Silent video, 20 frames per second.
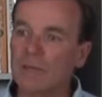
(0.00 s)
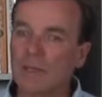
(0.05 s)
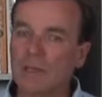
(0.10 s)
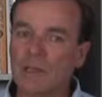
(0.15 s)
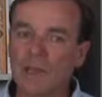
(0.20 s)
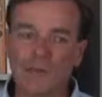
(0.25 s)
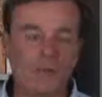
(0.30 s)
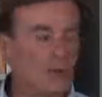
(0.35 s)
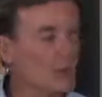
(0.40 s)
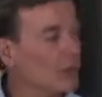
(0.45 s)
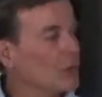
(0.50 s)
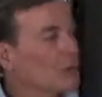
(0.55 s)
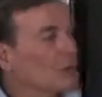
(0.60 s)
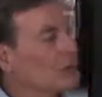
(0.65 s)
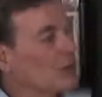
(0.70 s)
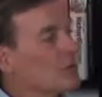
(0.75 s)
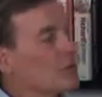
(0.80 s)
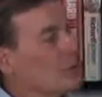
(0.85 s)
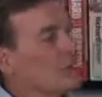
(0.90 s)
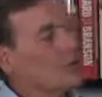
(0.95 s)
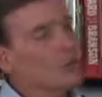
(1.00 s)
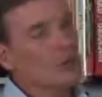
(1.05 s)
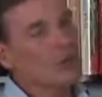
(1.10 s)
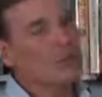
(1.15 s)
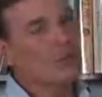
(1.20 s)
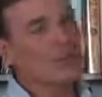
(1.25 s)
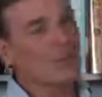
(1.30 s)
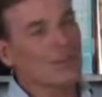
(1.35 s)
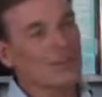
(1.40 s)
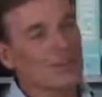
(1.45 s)
You know, if you look at the
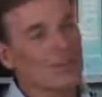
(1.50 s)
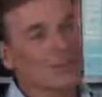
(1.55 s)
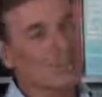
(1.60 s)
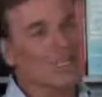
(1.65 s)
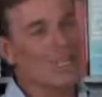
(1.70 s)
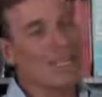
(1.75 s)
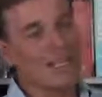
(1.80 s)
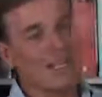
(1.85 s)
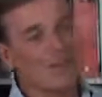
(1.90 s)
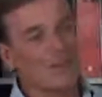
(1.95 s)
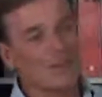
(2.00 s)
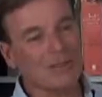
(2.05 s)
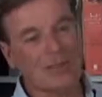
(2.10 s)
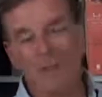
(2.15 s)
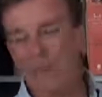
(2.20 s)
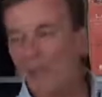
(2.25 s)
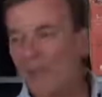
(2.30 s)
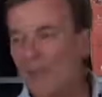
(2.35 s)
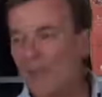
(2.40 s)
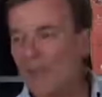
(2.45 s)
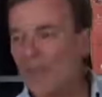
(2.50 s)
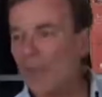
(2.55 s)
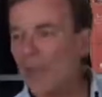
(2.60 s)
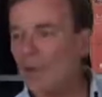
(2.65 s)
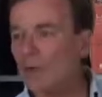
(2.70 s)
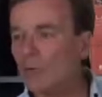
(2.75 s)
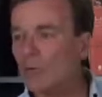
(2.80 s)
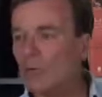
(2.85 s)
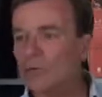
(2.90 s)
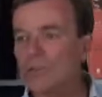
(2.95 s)
reviews on Seek or something like
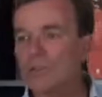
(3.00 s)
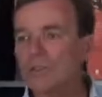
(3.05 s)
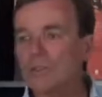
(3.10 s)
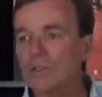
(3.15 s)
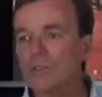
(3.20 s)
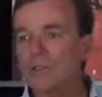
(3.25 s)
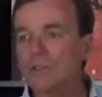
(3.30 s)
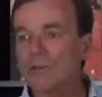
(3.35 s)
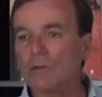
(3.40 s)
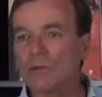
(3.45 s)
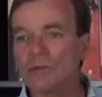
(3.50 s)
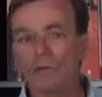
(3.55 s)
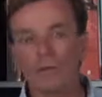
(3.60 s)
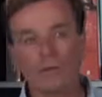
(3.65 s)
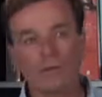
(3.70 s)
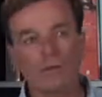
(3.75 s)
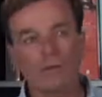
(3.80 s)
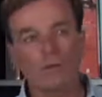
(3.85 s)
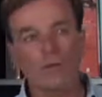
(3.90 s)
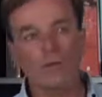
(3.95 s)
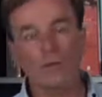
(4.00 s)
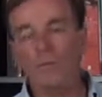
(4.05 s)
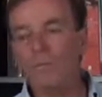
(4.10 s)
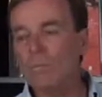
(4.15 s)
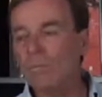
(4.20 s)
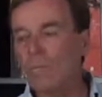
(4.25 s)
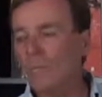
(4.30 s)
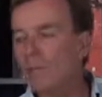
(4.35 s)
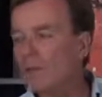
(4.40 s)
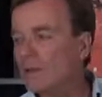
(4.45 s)
that, or just general reviews for
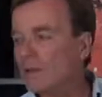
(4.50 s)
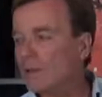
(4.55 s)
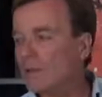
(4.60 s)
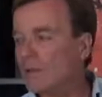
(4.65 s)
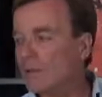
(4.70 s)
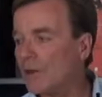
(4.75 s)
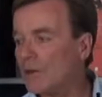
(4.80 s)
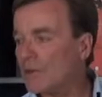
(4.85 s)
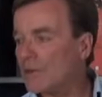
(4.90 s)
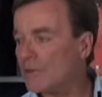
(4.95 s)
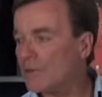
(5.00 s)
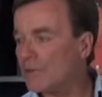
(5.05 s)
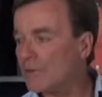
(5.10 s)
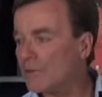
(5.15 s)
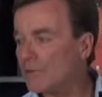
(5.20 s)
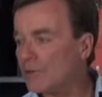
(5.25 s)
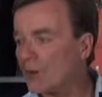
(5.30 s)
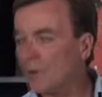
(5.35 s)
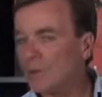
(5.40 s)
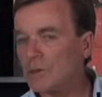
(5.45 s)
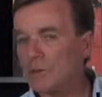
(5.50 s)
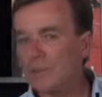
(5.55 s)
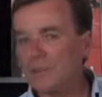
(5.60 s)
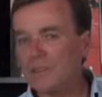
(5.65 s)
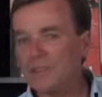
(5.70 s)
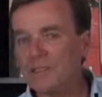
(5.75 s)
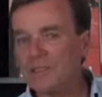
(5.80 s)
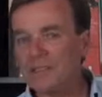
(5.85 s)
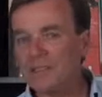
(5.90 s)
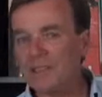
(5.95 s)
the various different types of
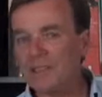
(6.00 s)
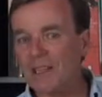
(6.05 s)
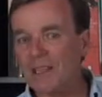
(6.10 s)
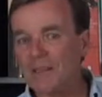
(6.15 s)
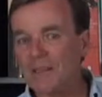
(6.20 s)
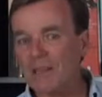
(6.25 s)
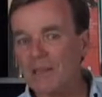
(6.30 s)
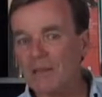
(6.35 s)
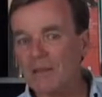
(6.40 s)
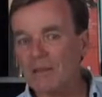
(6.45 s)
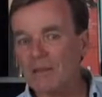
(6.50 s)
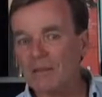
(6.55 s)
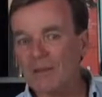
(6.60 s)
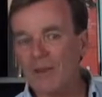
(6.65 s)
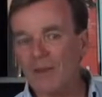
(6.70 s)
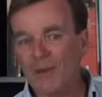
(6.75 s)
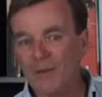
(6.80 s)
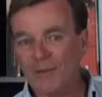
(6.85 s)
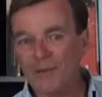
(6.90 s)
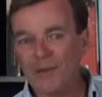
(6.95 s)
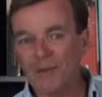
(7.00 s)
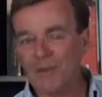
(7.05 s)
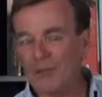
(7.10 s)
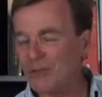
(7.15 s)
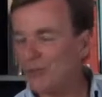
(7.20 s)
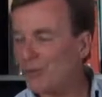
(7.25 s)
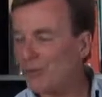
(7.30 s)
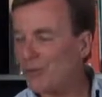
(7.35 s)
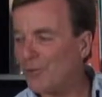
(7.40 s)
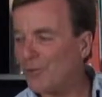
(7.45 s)
businesses out there, I'm pretty
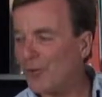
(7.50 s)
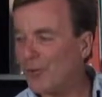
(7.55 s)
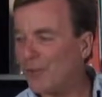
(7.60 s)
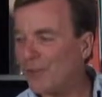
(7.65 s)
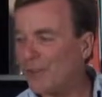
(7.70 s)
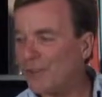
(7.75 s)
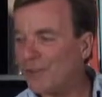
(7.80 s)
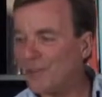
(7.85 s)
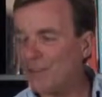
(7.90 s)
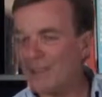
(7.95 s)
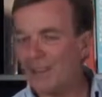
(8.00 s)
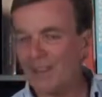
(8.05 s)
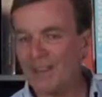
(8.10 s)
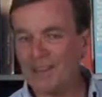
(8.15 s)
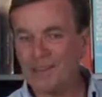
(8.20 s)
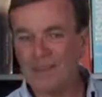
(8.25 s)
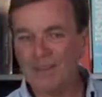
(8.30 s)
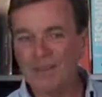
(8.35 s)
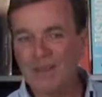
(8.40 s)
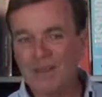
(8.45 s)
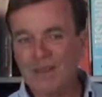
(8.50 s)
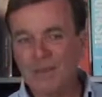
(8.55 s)
sure you'll find that, yeah, there's,